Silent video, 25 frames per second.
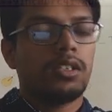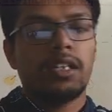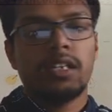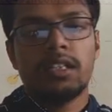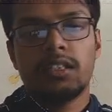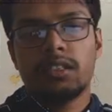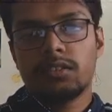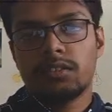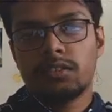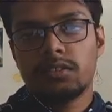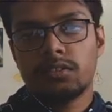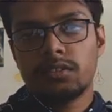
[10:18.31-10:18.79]

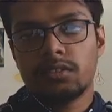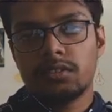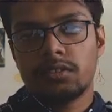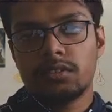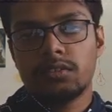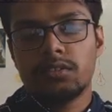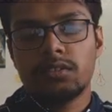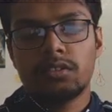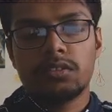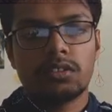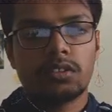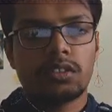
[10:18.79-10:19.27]
ls is
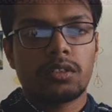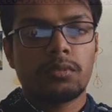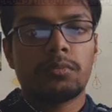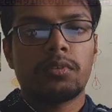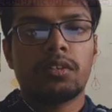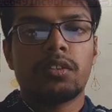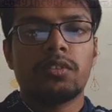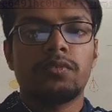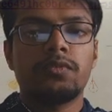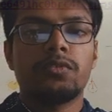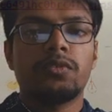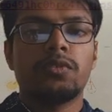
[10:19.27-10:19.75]
the
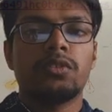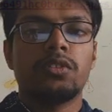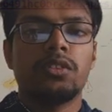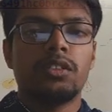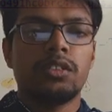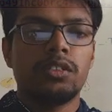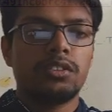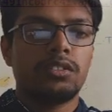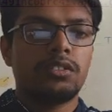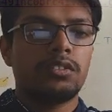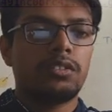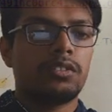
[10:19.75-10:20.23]
command for
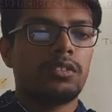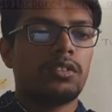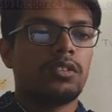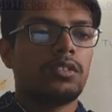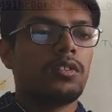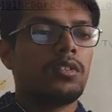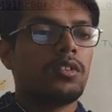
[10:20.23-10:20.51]
list.